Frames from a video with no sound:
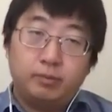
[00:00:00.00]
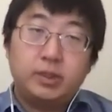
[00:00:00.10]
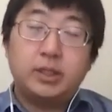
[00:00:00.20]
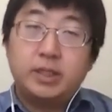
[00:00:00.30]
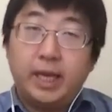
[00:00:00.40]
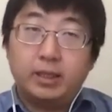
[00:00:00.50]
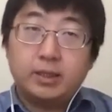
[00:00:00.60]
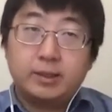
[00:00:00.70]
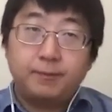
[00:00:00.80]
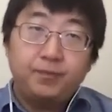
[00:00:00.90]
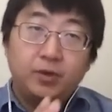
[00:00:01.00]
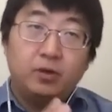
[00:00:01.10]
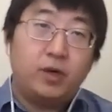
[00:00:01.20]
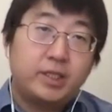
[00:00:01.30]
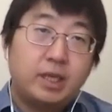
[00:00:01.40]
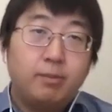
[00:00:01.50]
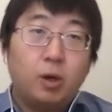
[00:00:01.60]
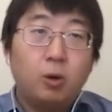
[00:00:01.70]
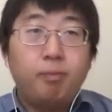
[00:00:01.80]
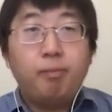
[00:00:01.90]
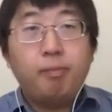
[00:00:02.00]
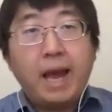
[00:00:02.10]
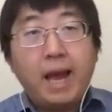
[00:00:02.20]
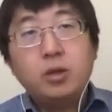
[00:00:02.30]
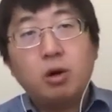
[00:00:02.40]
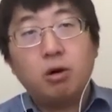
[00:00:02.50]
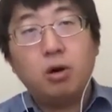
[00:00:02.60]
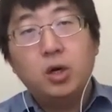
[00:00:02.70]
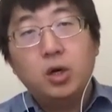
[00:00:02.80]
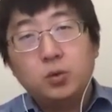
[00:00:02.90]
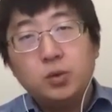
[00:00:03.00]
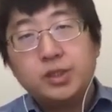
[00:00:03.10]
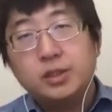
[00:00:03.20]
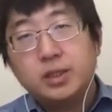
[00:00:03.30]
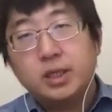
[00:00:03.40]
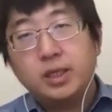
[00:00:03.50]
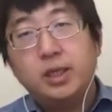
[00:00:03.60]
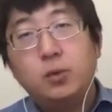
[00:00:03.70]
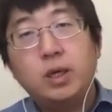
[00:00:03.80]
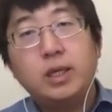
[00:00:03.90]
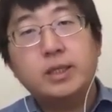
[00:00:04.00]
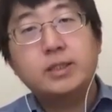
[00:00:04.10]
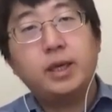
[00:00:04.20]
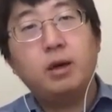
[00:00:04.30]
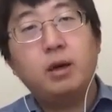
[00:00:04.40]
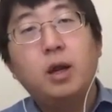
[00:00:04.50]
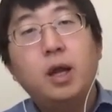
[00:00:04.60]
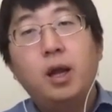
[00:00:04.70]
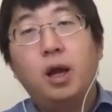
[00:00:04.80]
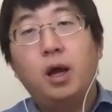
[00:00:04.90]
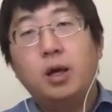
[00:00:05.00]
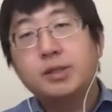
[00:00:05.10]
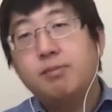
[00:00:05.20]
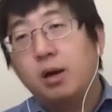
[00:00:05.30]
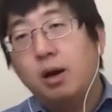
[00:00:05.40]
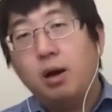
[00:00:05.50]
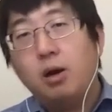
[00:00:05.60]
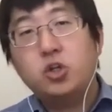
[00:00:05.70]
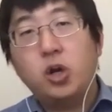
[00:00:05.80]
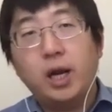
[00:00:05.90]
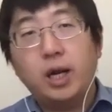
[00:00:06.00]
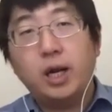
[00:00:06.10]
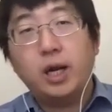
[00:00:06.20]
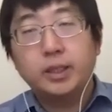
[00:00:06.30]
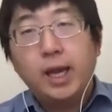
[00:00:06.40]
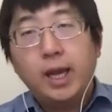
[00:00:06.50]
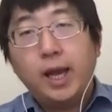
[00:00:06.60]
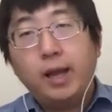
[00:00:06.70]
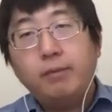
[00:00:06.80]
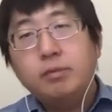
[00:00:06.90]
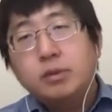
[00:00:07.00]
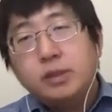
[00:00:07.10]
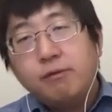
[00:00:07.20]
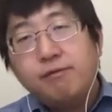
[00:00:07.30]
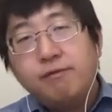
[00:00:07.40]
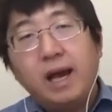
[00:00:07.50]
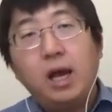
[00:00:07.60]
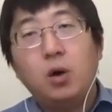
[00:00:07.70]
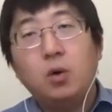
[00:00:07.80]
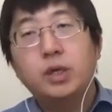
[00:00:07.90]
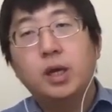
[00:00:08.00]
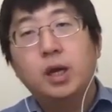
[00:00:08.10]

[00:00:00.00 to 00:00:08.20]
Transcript: these days. For example, Banker recently released their smart contract, and they found